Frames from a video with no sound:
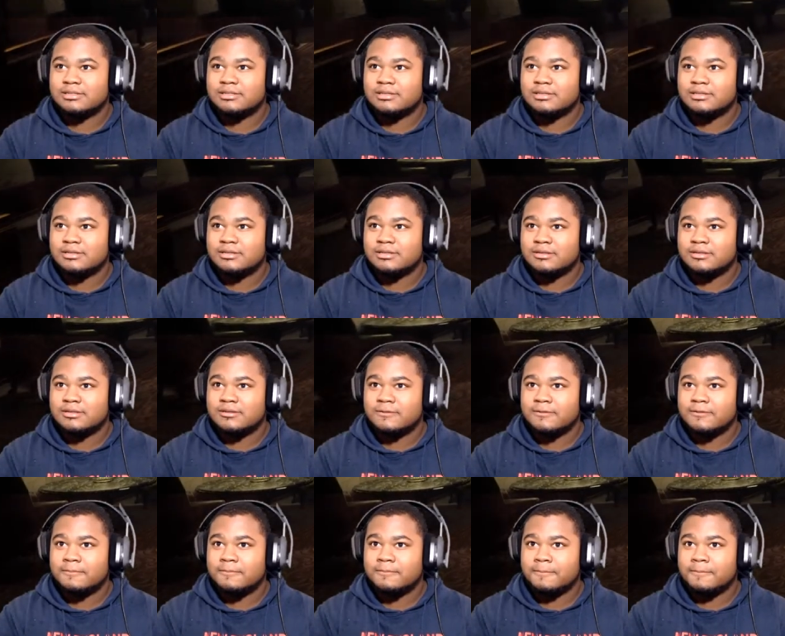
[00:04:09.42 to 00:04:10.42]

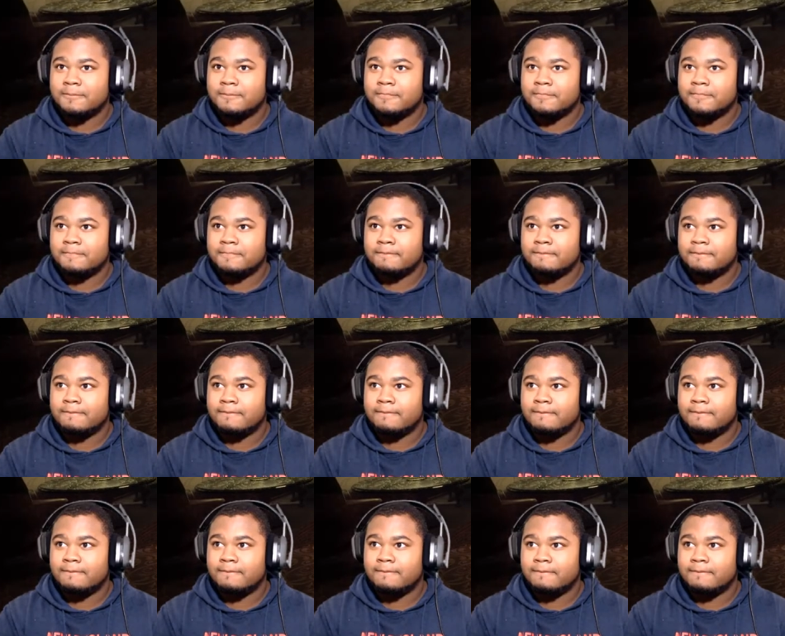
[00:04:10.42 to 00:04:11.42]

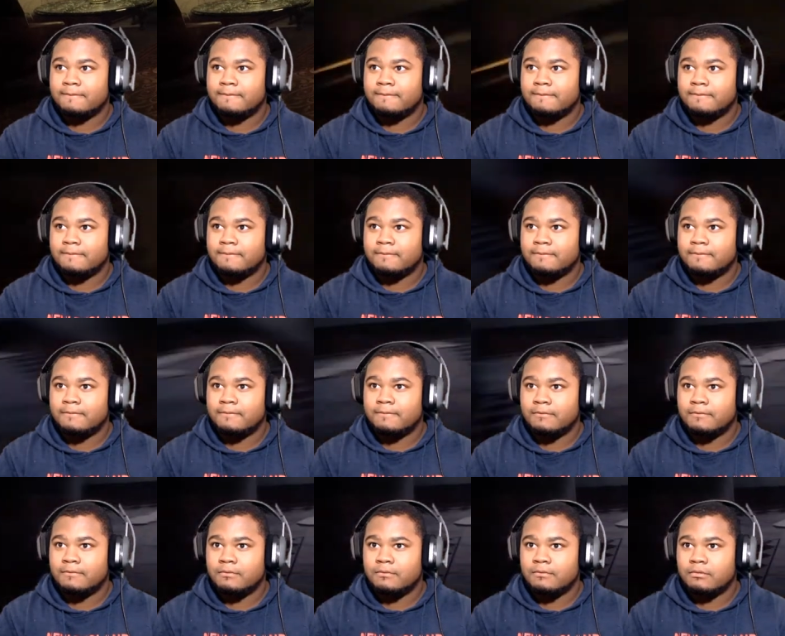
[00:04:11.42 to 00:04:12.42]

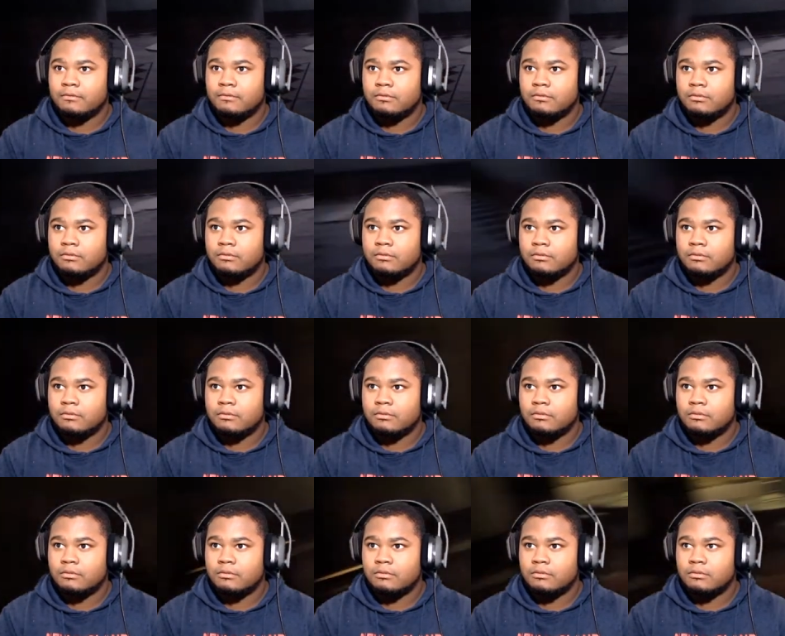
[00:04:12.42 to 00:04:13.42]

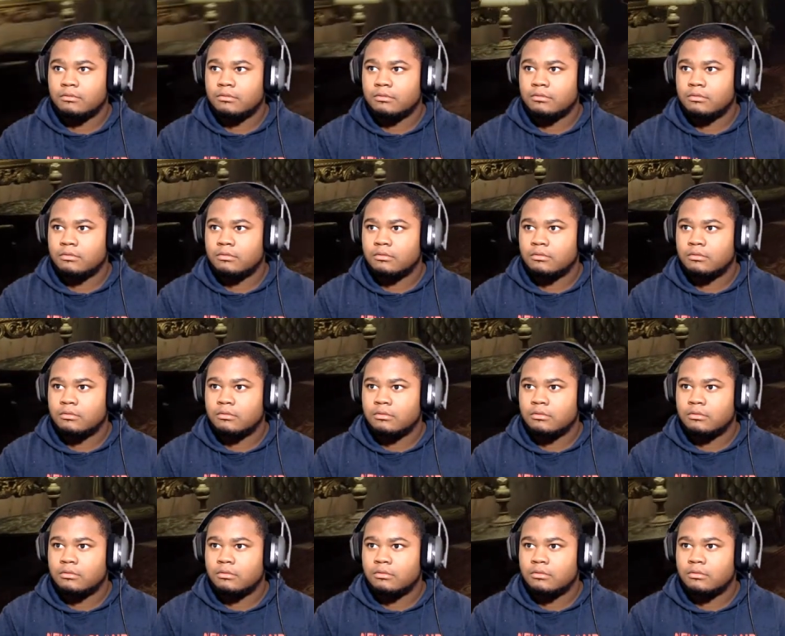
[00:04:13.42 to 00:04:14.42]
(silence)